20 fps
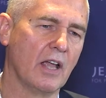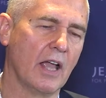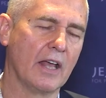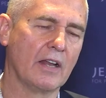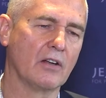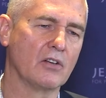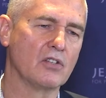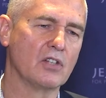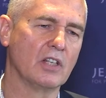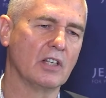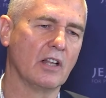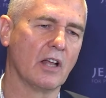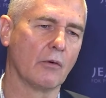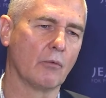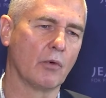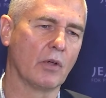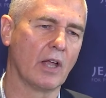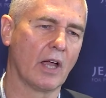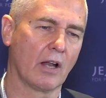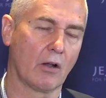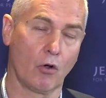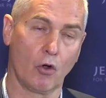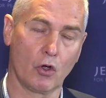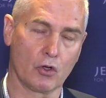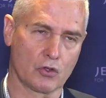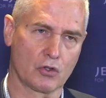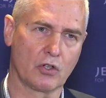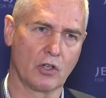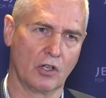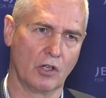energy that we had
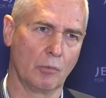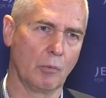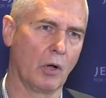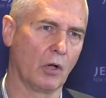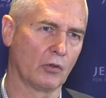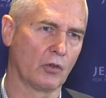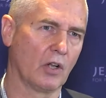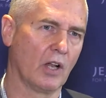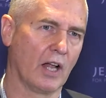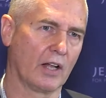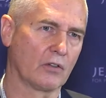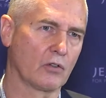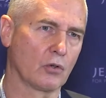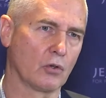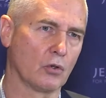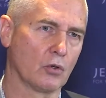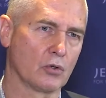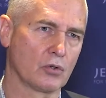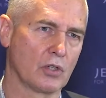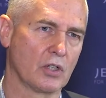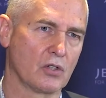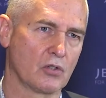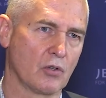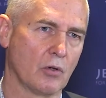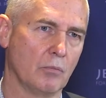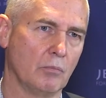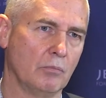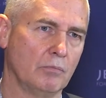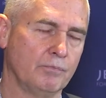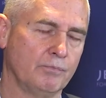lost in the multilateral
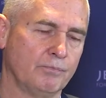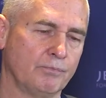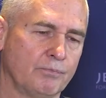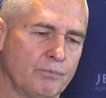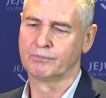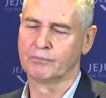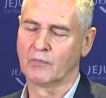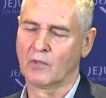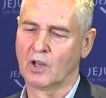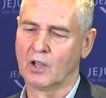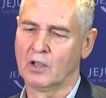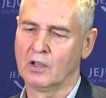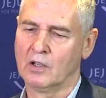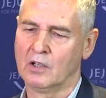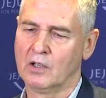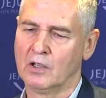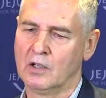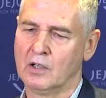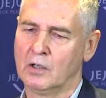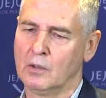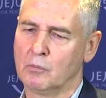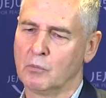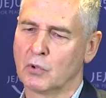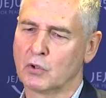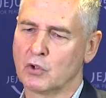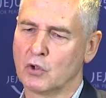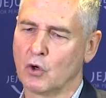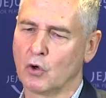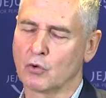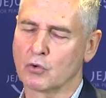system.
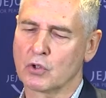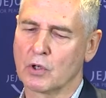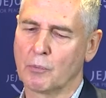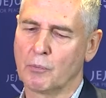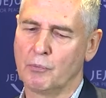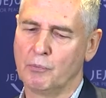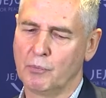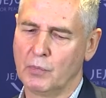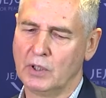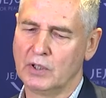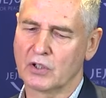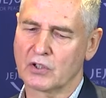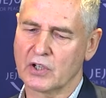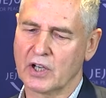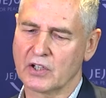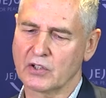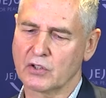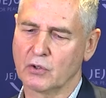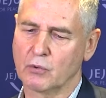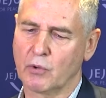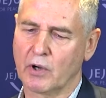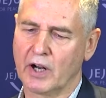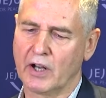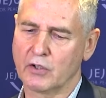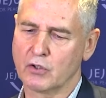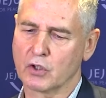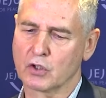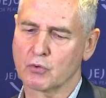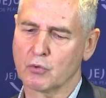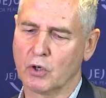But in the session where I
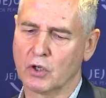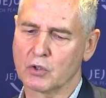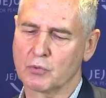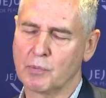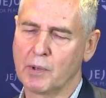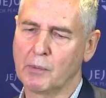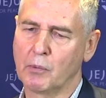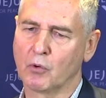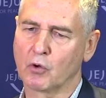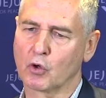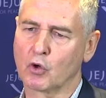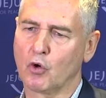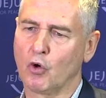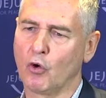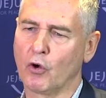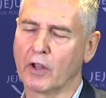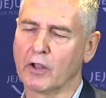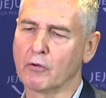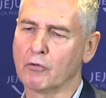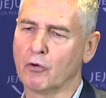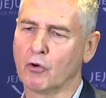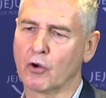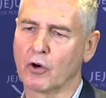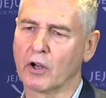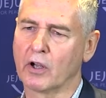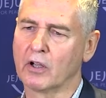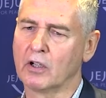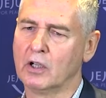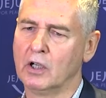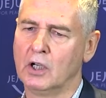just was, people were calling for
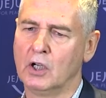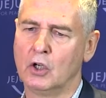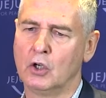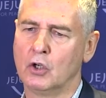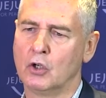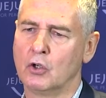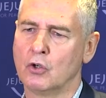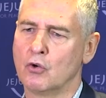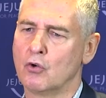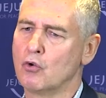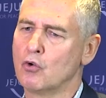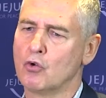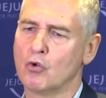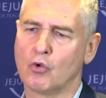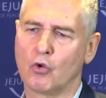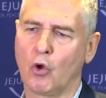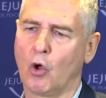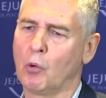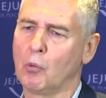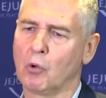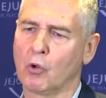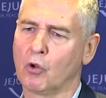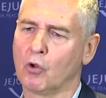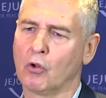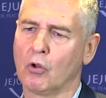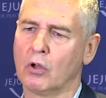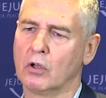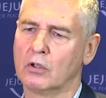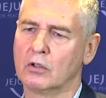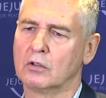a new
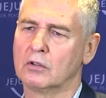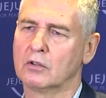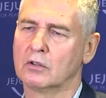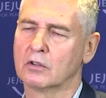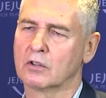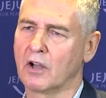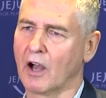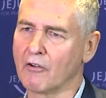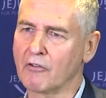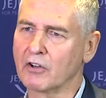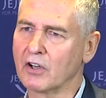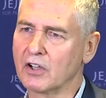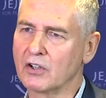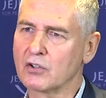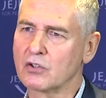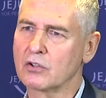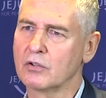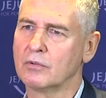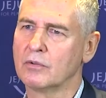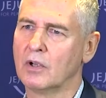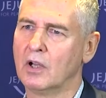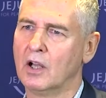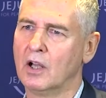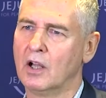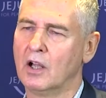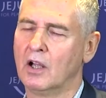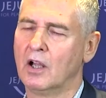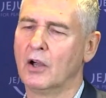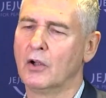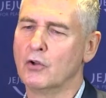global governance,
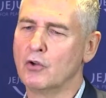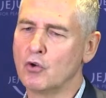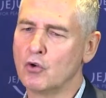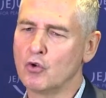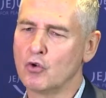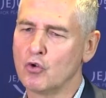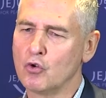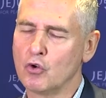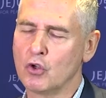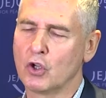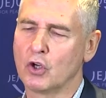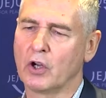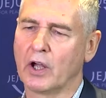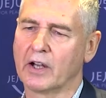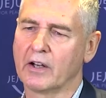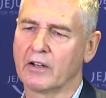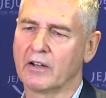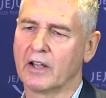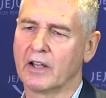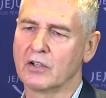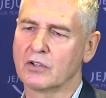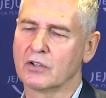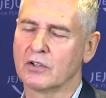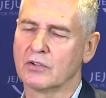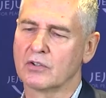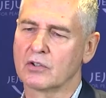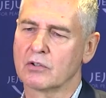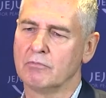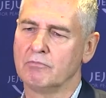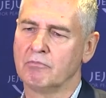a new United
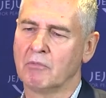Nations.